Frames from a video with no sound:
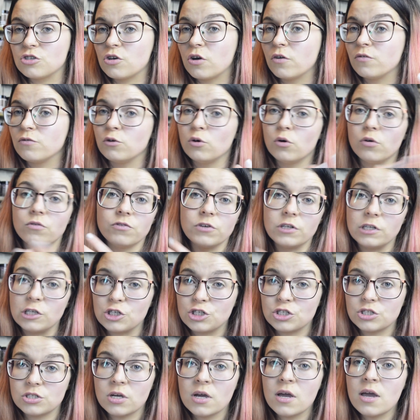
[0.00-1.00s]
of your
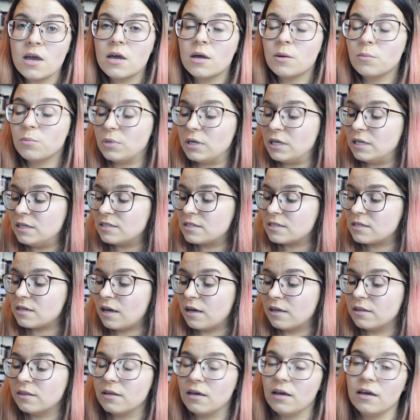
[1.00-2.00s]
finished piece,
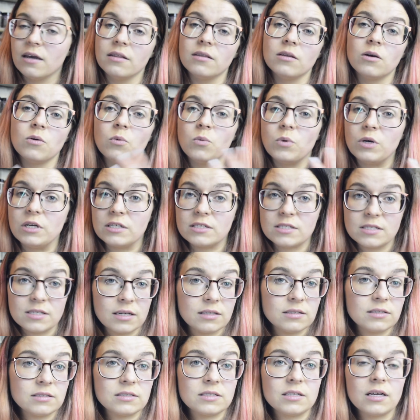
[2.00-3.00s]
and then we
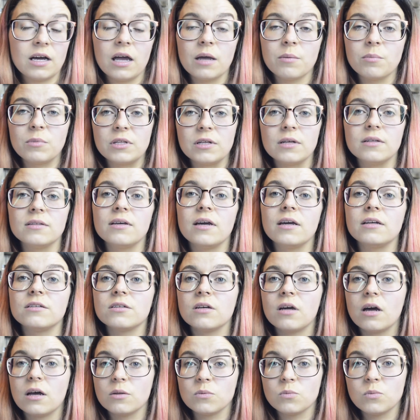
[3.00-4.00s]
set a time and a date
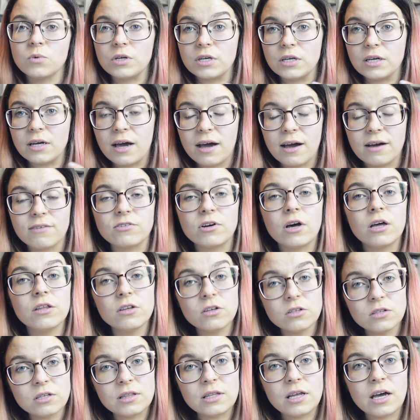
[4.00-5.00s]
and we have
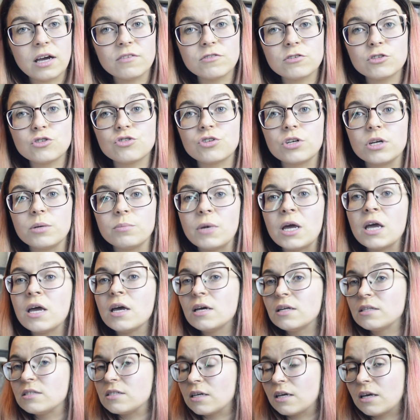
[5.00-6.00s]
another live stream
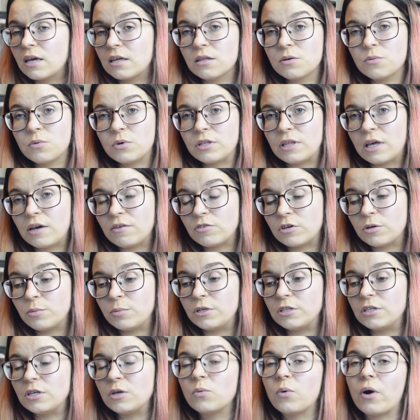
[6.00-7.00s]
together with
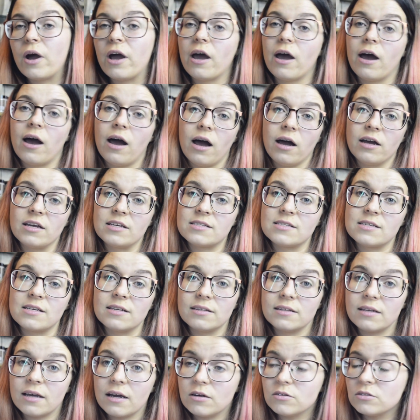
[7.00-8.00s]
everybody where I
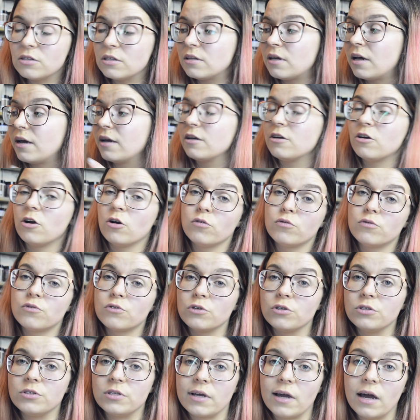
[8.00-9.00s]
sit down and I go
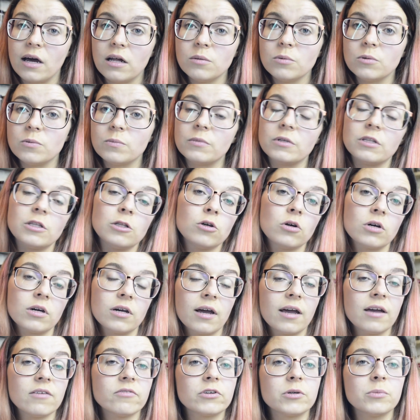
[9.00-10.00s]
through the album and look
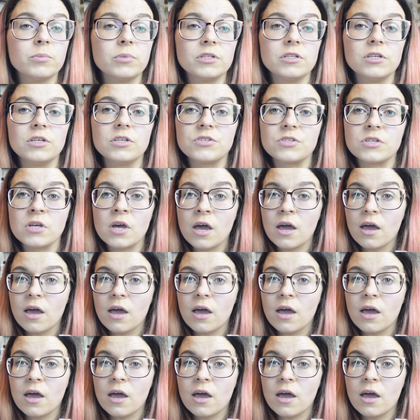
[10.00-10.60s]
at everybody's